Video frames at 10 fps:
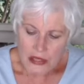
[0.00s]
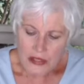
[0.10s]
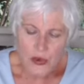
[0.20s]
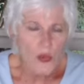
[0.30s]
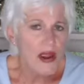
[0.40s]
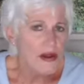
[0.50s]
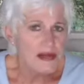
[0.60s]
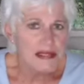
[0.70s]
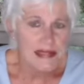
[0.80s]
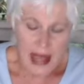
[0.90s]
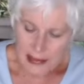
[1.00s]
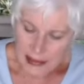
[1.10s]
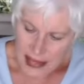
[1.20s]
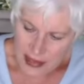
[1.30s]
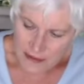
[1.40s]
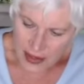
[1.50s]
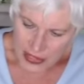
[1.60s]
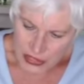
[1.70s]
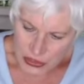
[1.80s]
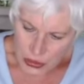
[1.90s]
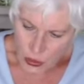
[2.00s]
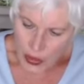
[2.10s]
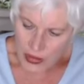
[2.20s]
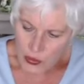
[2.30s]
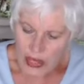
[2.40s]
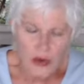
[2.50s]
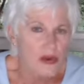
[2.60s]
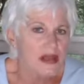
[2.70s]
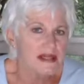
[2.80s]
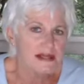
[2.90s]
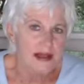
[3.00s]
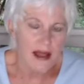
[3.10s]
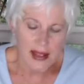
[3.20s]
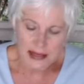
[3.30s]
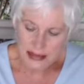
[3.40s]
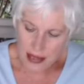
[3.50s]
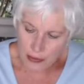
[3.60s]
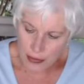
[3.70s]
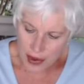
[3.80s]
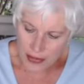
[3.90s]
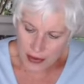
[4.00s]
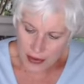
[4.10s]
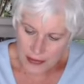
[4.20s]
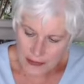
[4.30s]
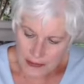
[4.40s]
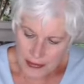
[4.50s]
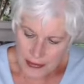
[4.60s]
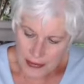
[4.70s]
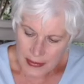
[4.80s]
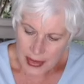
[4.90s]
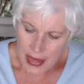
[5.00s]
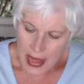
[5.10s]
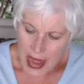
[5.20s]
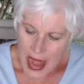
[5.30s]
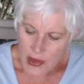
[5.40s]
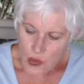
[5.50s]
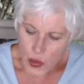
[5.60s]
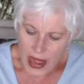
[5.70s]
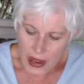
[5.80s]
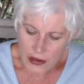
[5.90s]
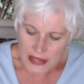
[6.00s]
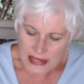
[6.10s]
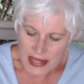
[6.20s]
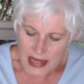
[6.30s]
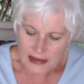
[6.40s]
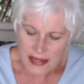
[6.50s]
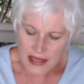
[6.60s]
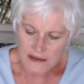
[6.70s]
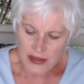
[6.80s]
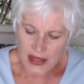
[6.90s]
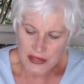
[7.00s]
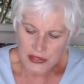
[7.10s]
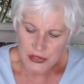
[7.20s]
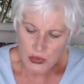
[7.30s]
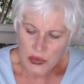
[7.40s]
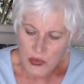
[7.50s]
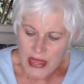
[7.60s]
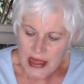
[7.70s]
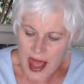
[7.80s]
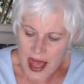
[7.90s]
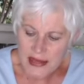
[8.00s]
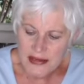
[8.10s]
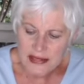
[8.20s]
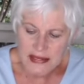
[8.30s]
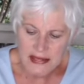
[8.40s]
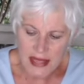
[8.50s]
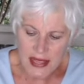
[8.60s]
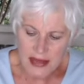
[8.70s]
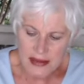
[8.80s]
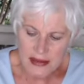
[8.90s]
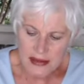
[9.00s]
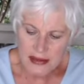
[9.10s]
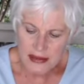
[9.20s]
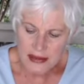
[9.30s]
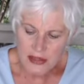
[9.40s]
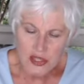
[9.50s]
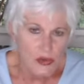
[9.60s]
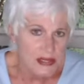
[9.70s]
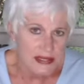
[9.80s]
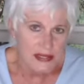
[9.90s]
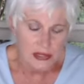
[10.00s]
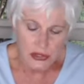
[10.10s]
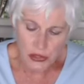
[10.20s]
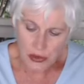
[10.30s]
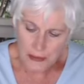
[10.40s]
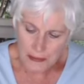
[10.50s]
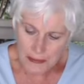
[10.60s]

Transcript: So, where does that leave us when we criticize a brother? And where does that leave us when we condescend to a sister?